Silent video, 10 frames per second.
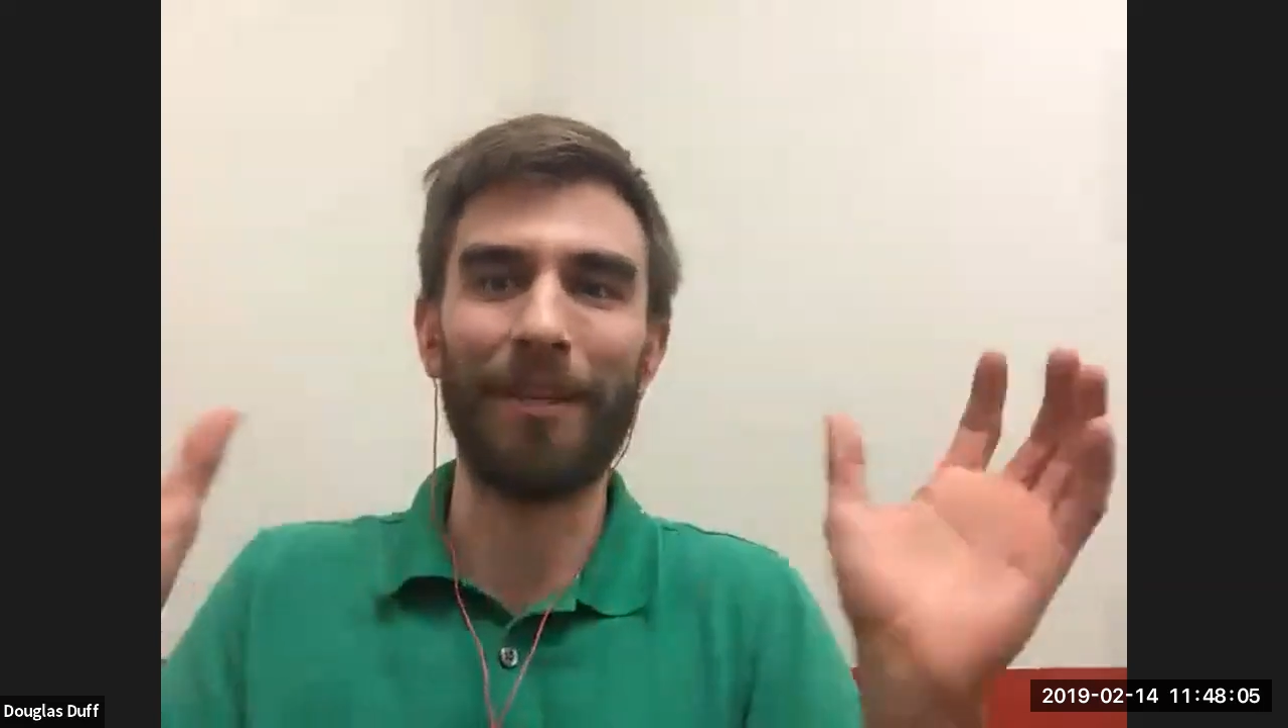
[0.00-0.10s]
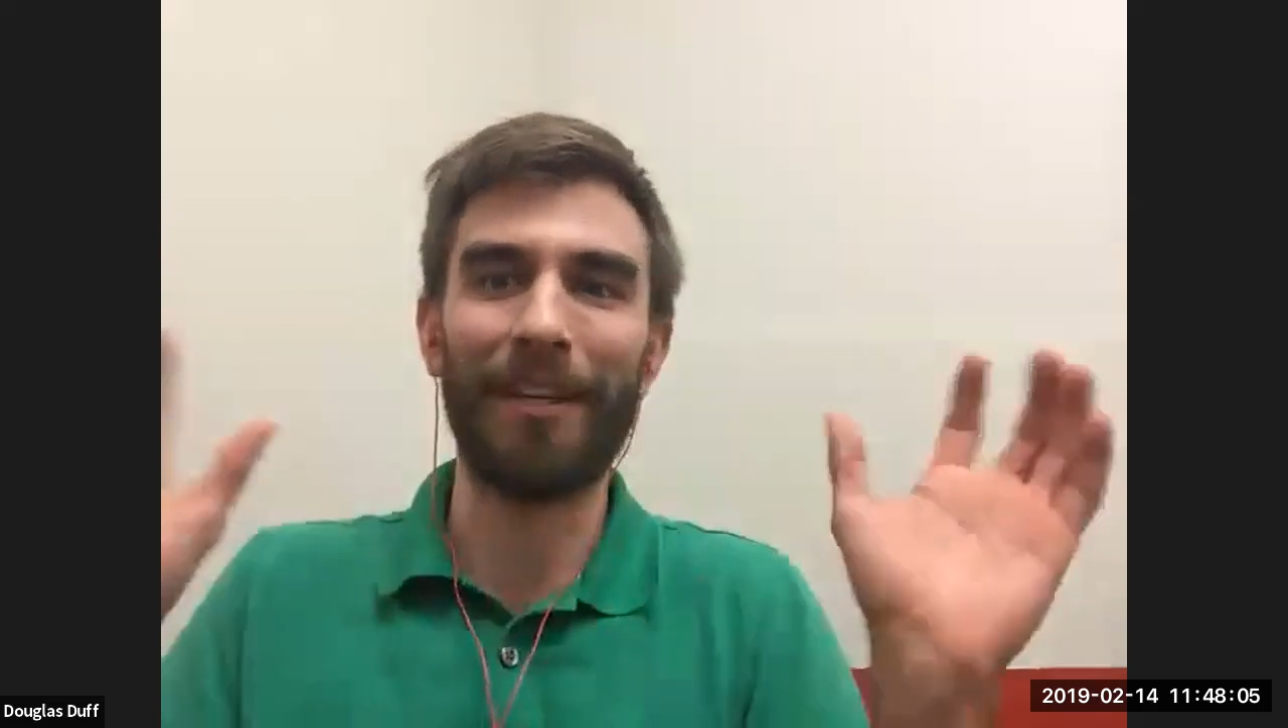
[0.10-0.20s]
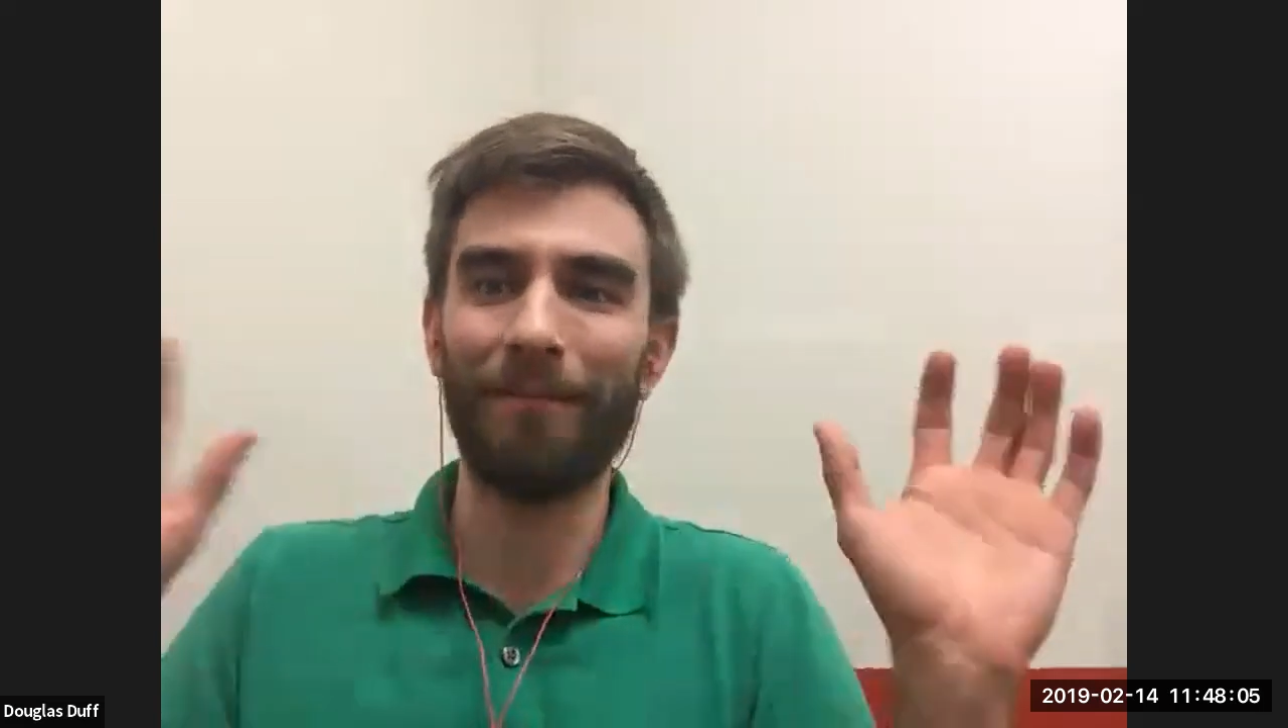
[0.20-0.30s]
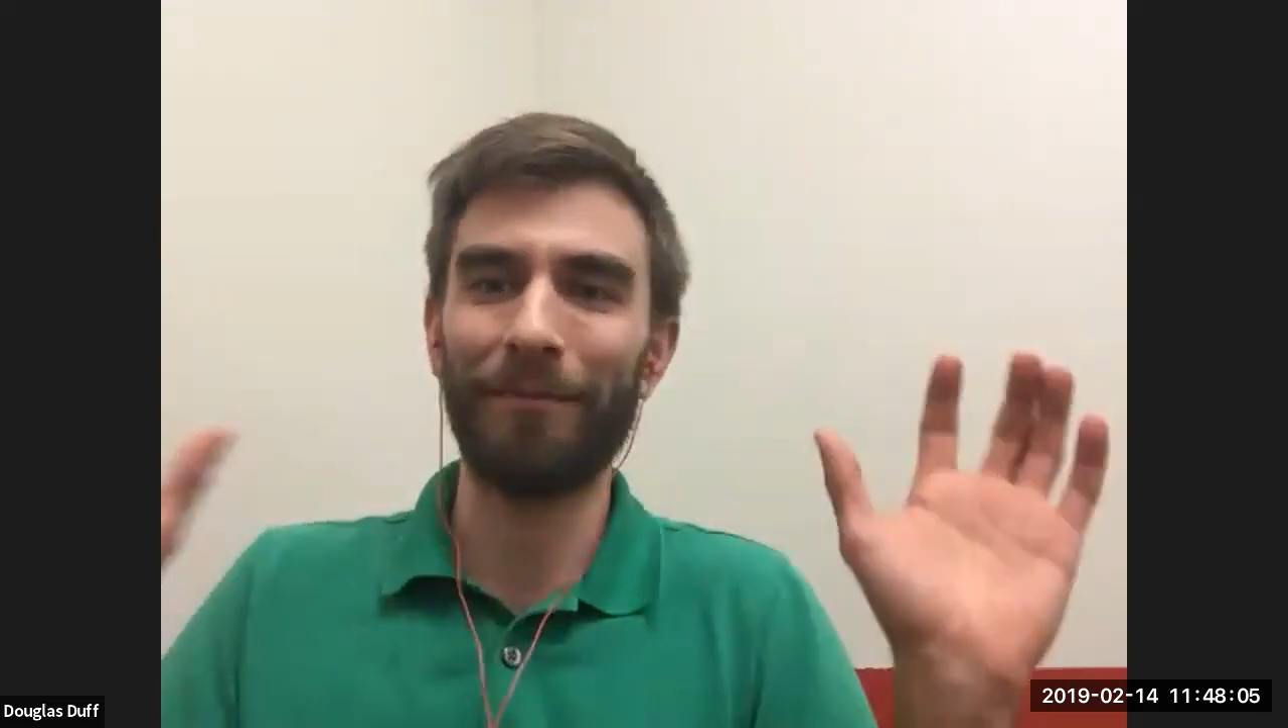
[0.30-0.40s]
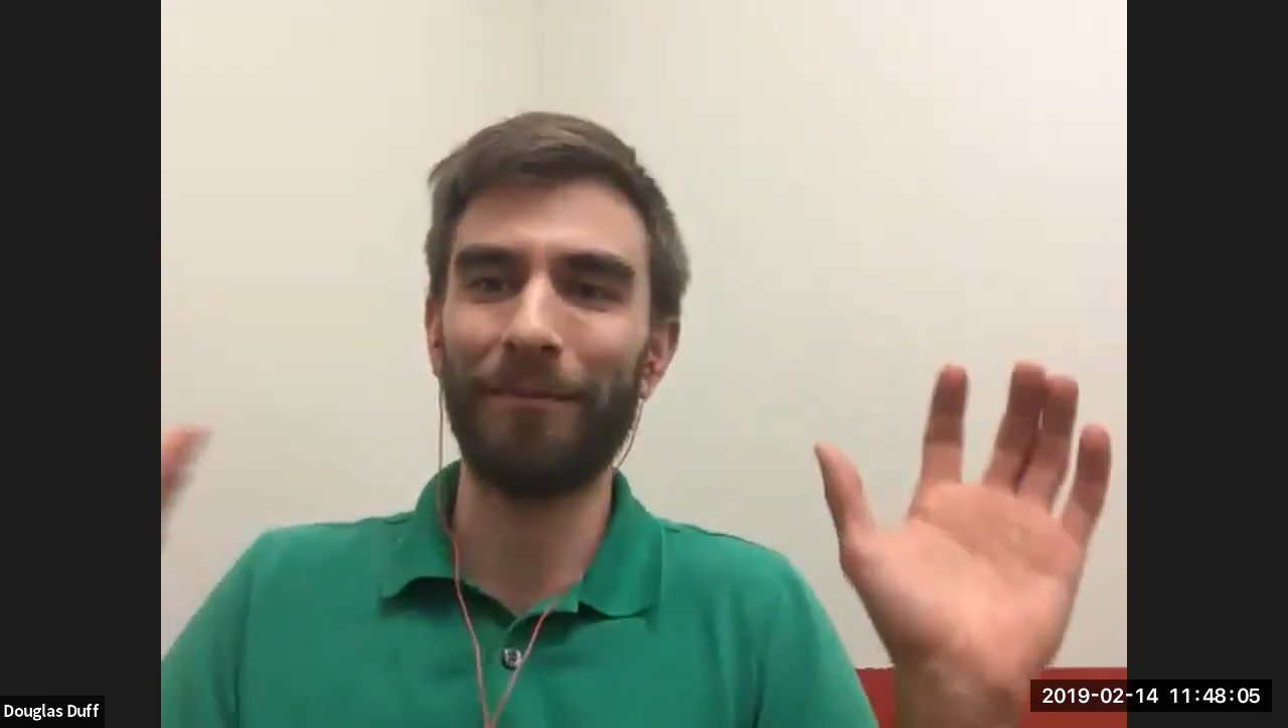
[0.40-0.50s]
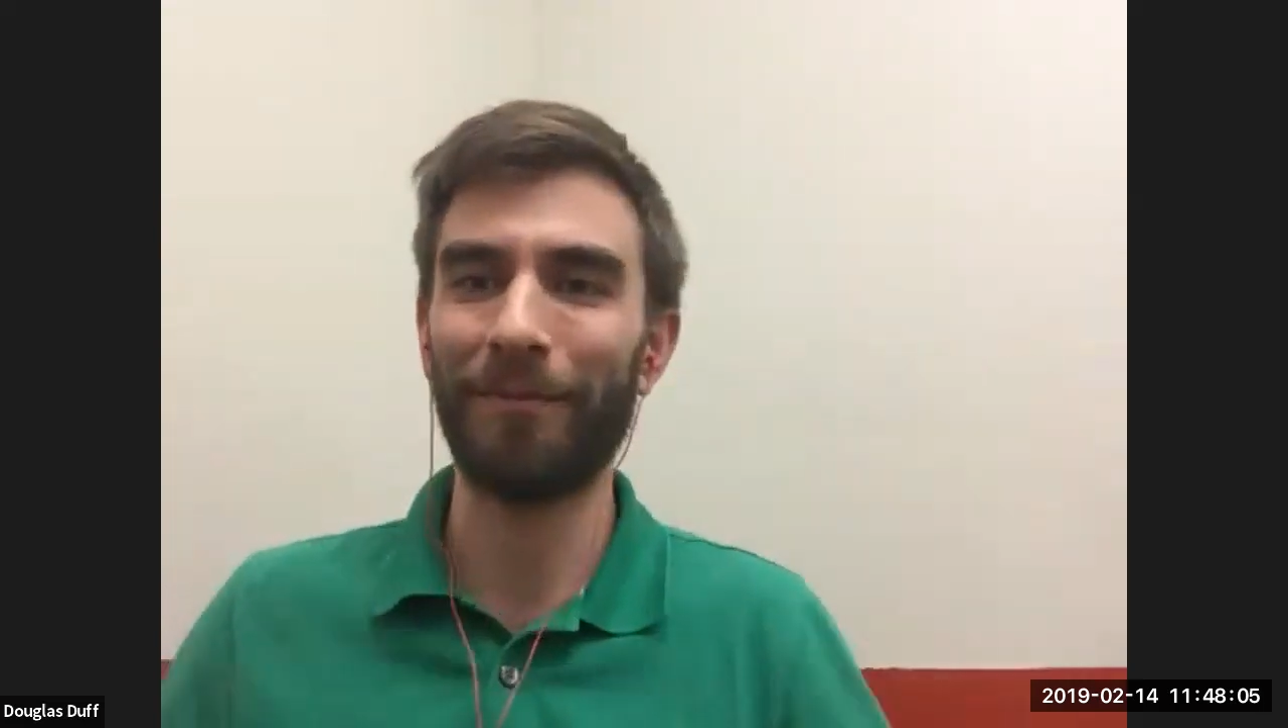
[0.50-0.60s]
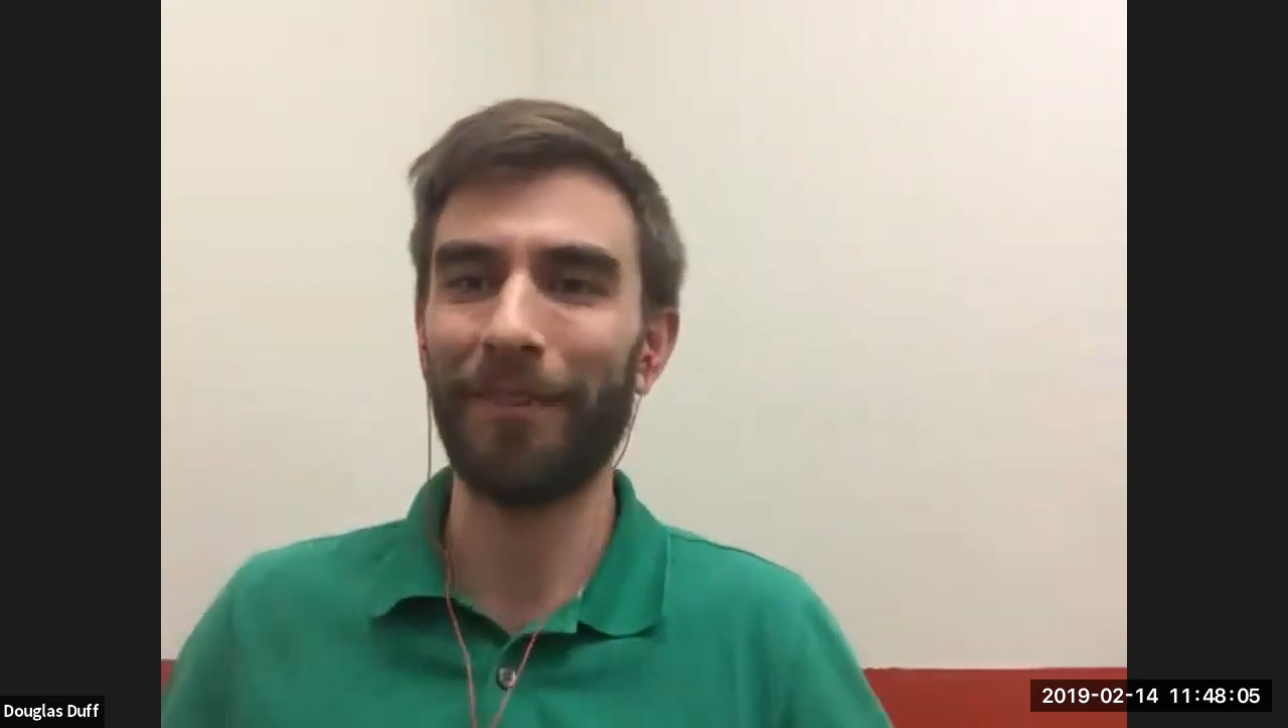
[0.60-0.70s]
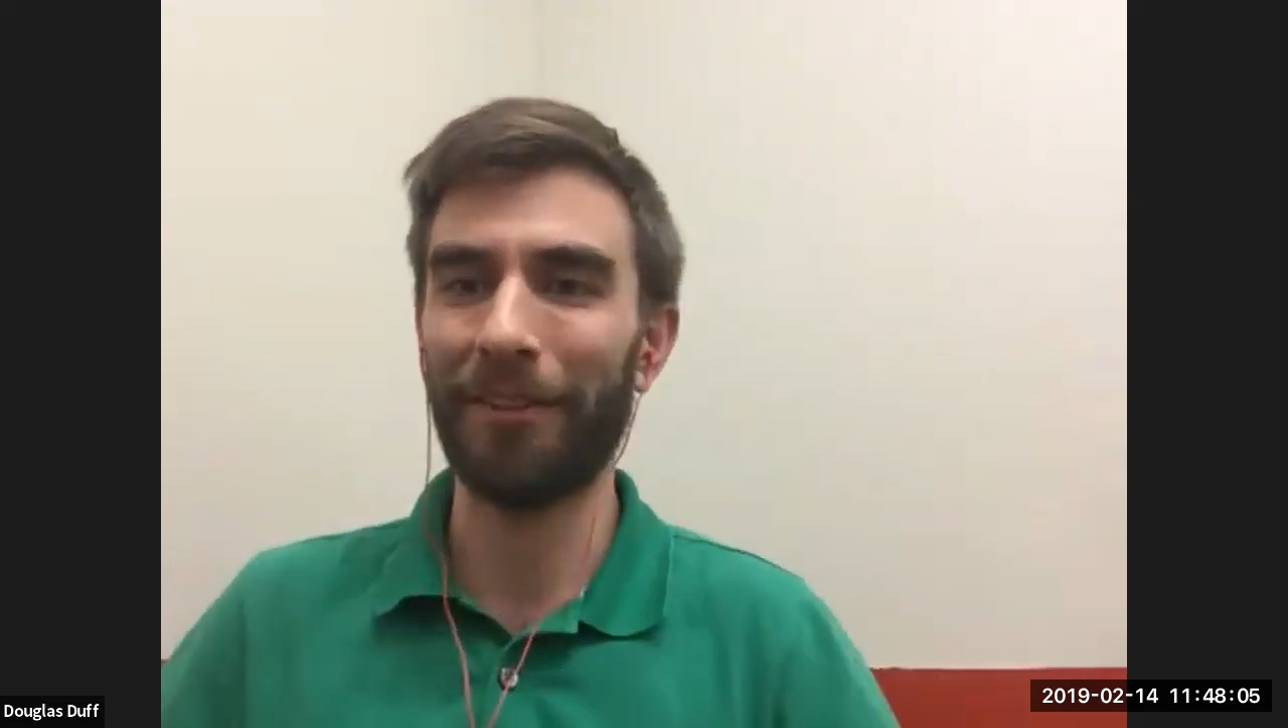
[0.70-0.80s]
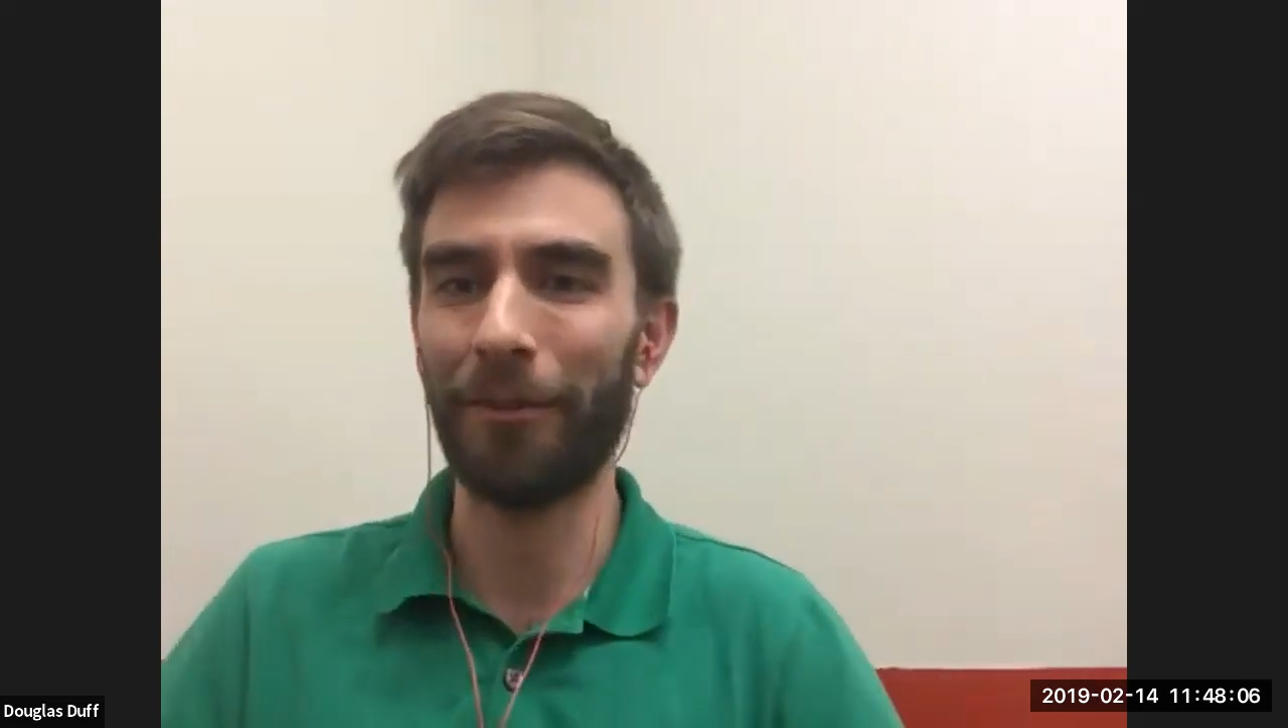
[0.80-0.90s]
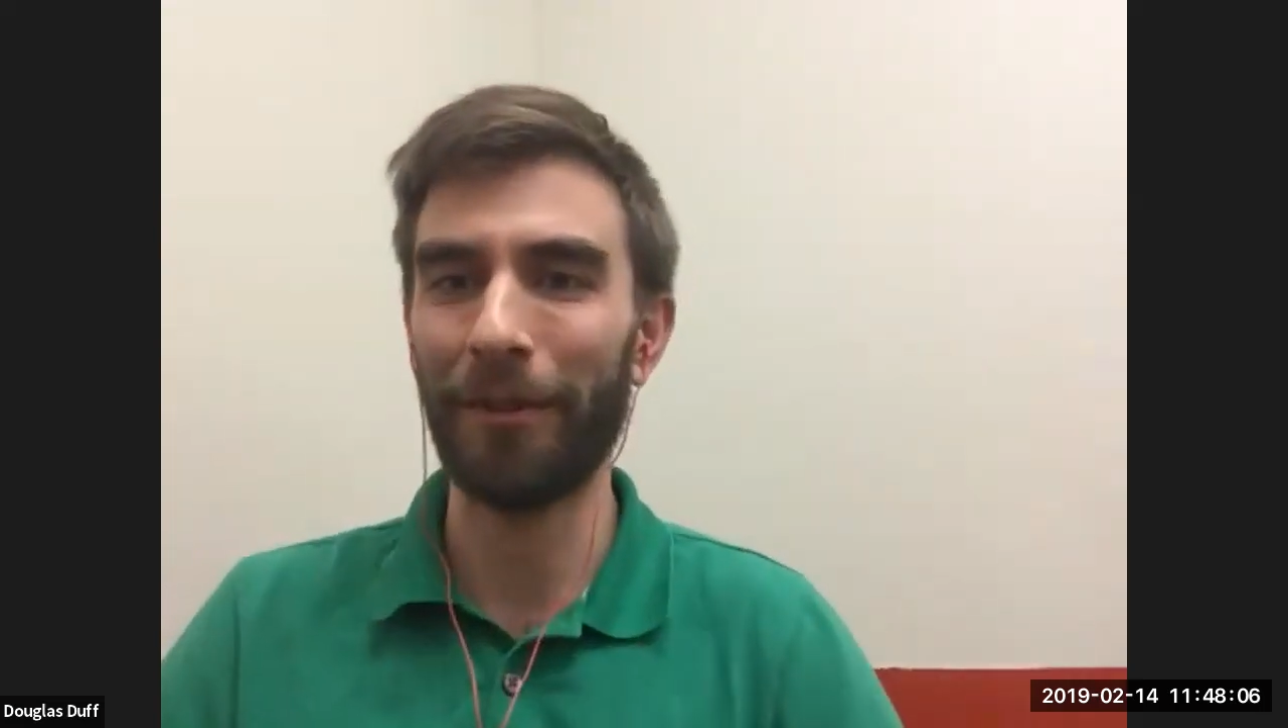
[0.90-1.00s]
I'm a
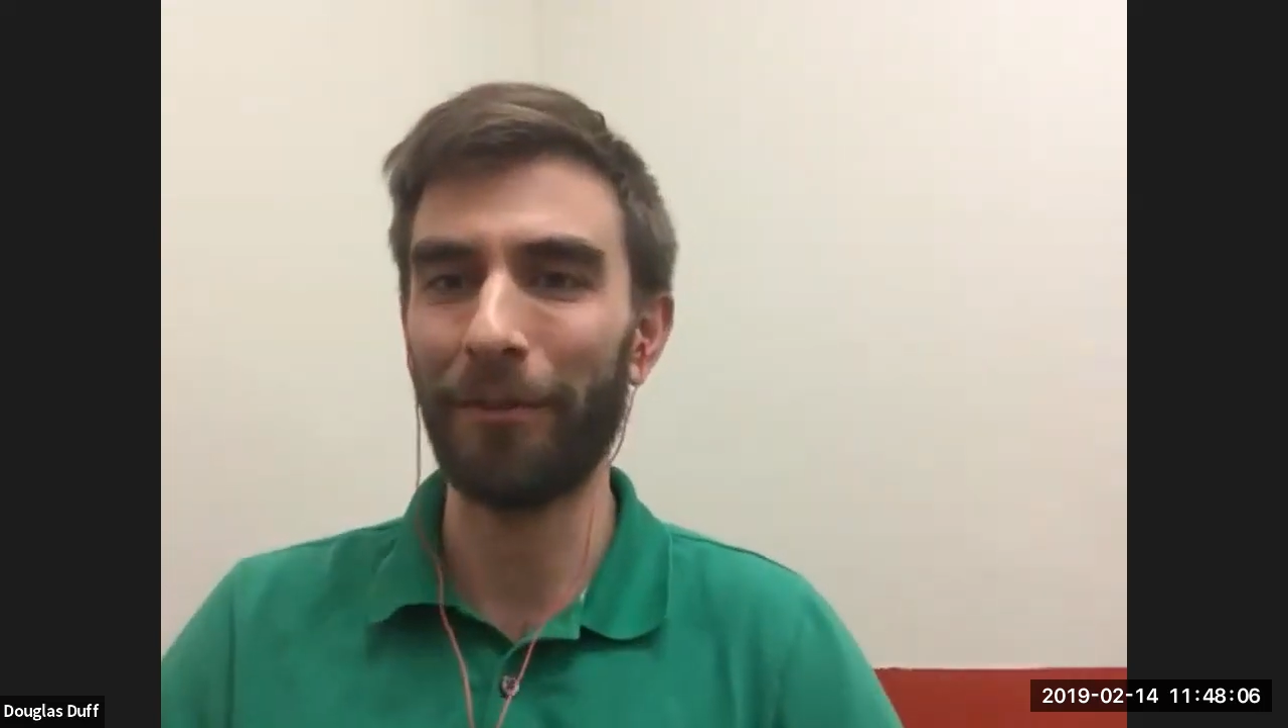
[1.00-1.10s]
little bit